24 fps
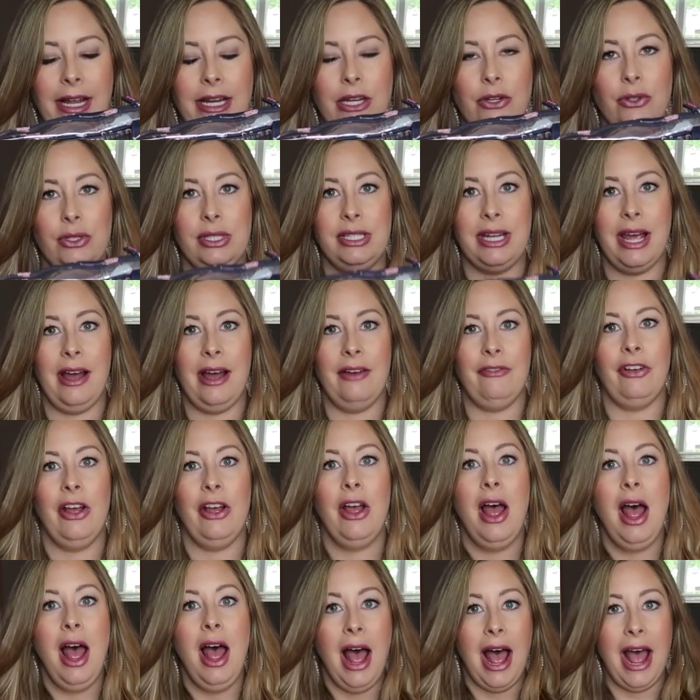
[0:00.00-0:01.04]
I used to
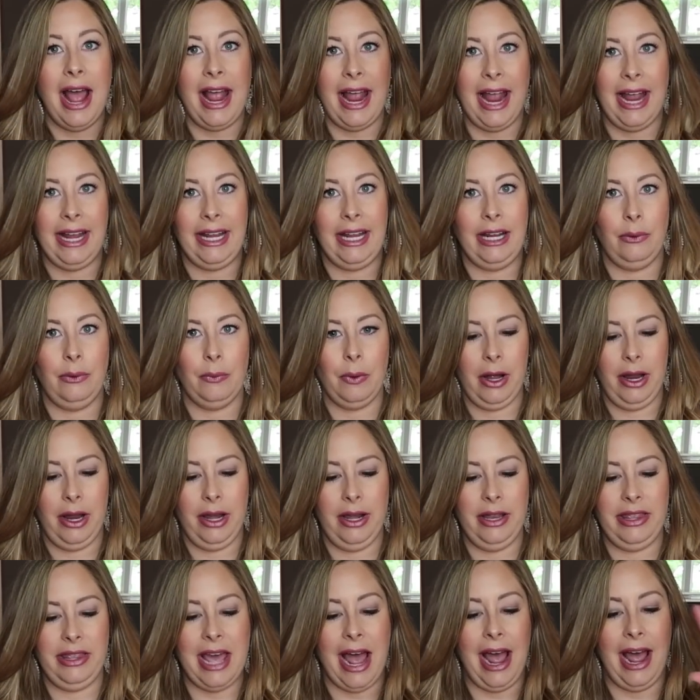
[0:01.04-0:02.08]
have a hanging
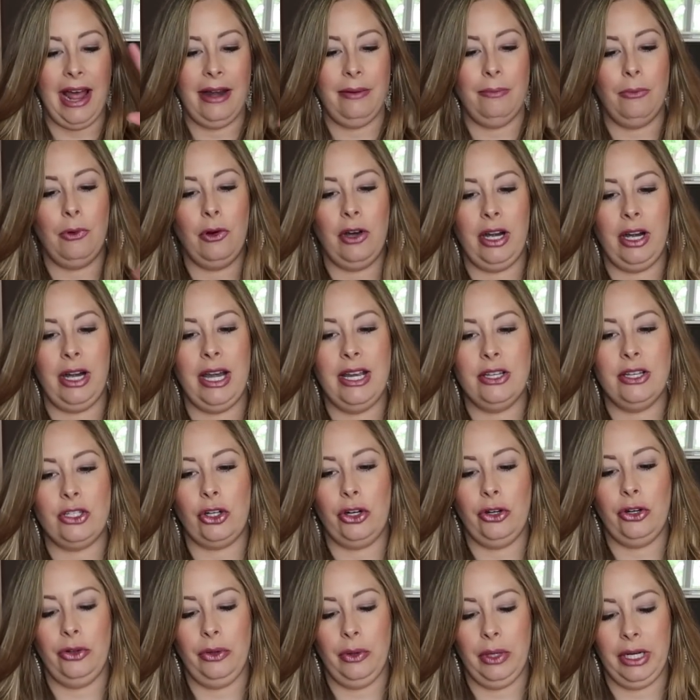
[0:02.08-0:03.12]
one that had more
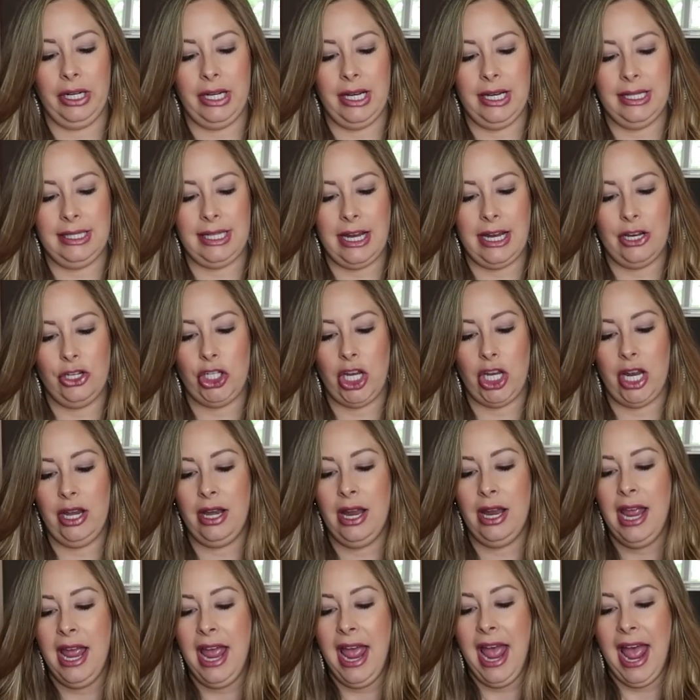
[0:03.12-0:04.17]
internal
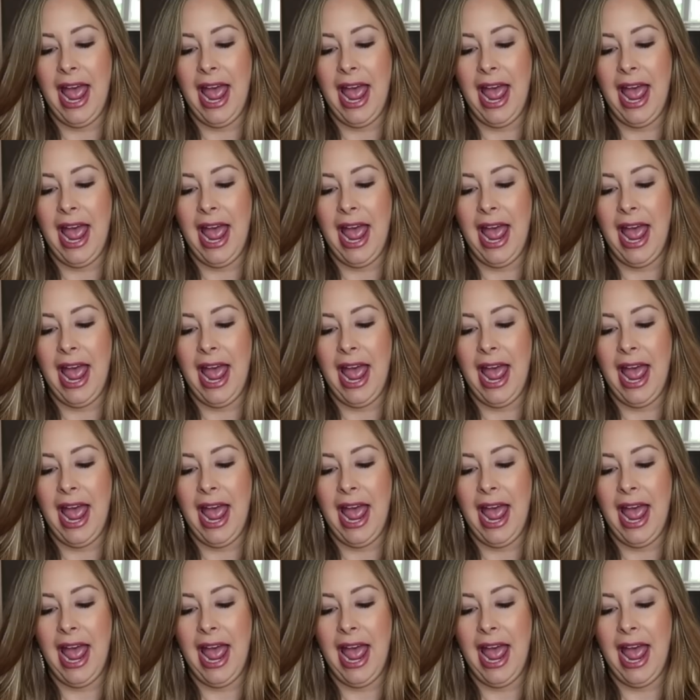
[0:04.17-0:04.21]
organization,